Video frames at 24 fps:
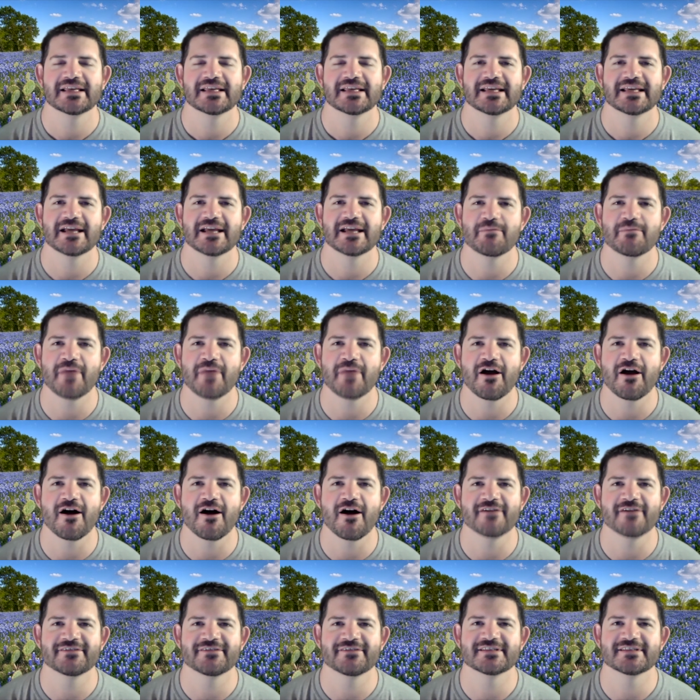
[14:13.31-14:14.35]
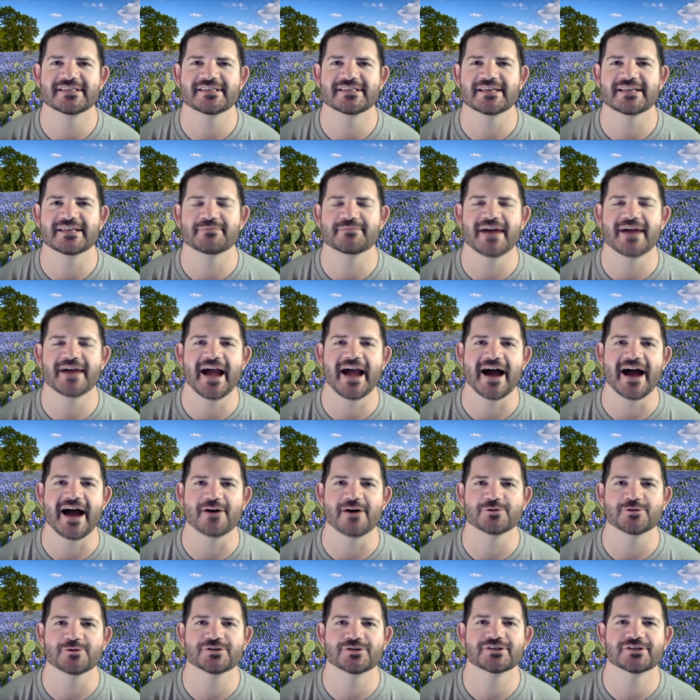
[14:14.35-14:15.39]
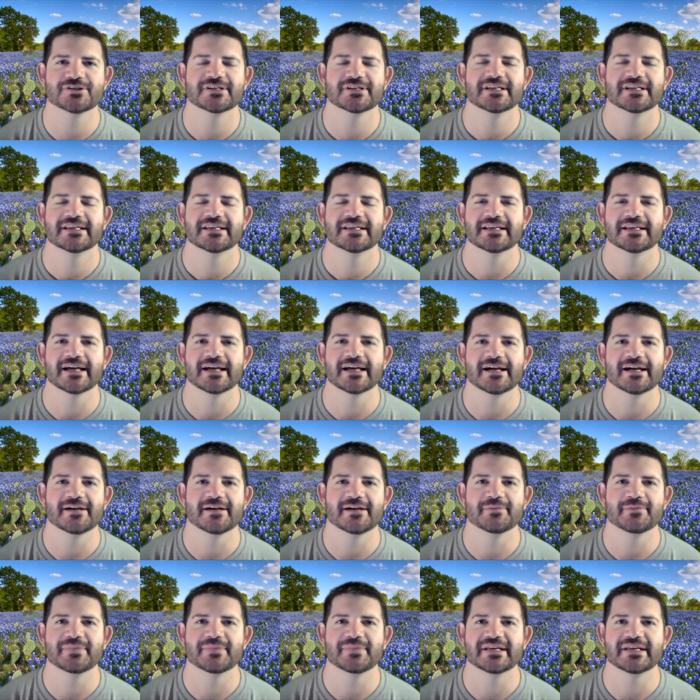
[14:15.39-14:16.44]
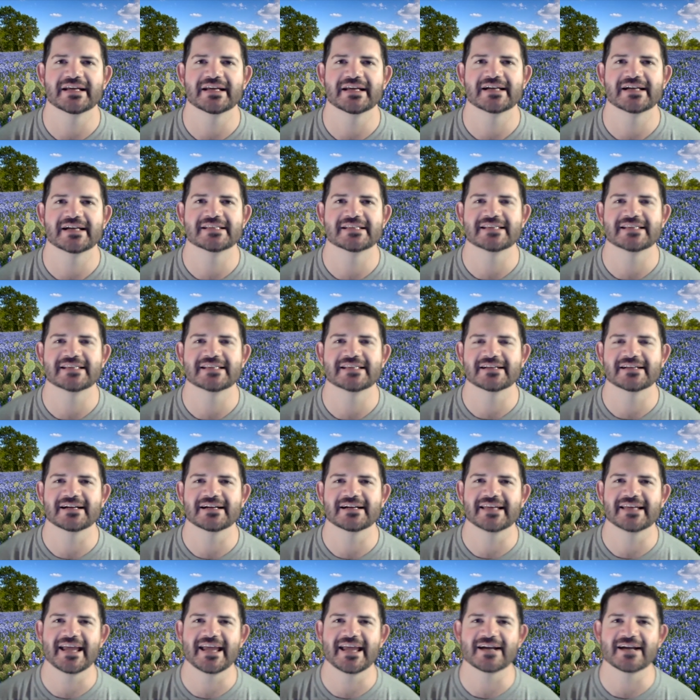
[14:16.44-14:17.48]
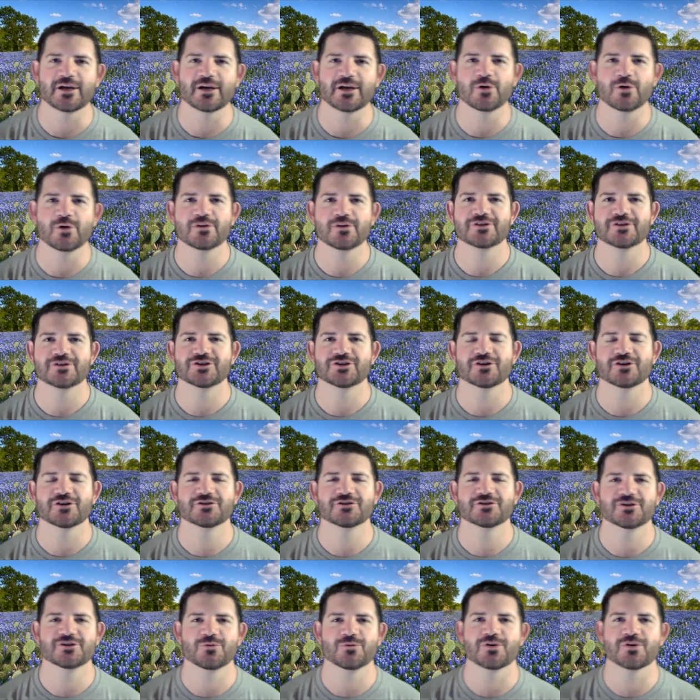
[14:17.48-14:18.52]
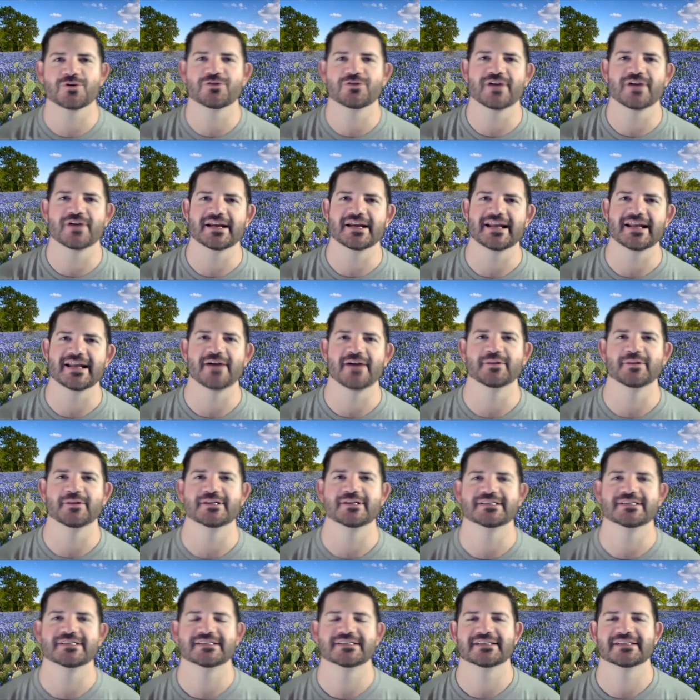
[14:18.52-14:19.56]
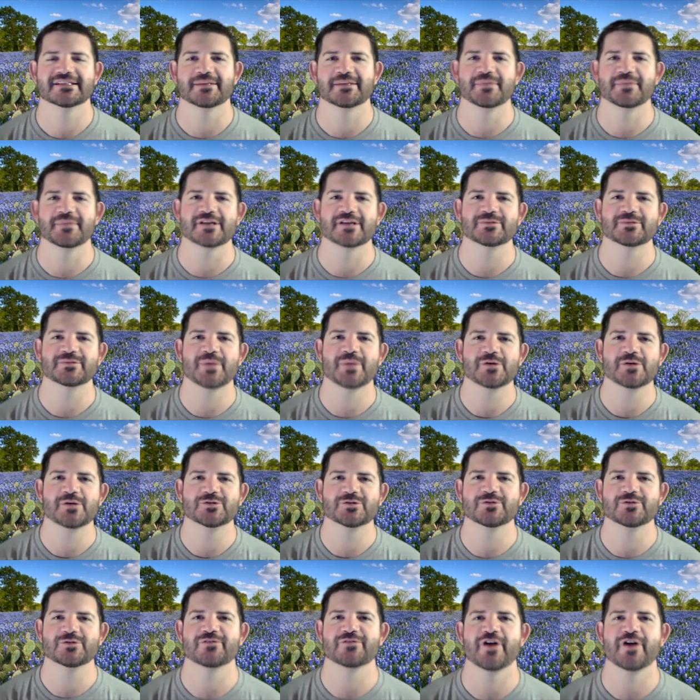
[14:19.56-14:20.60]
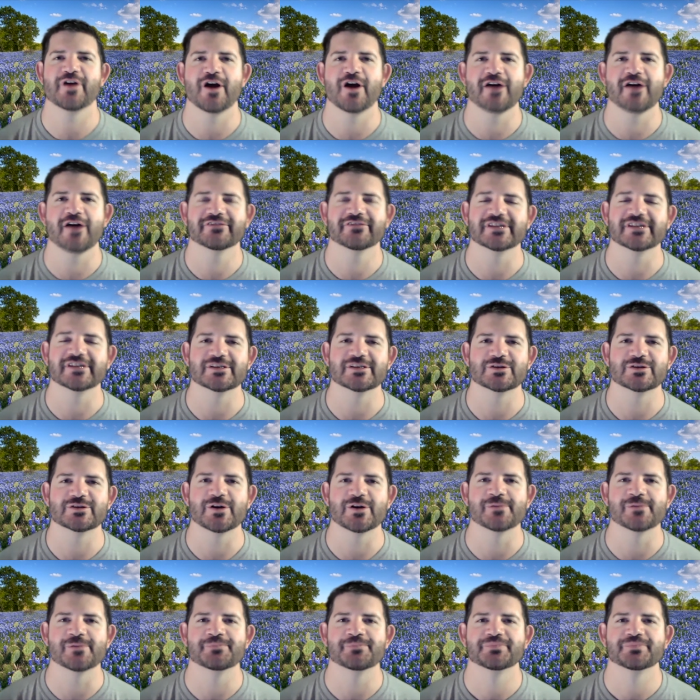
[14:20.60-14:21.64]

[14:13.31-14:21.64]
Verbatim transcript: in my office, in my house, um, because I, I can't go to the church and work right now. At least I'm not supposed to very often. So,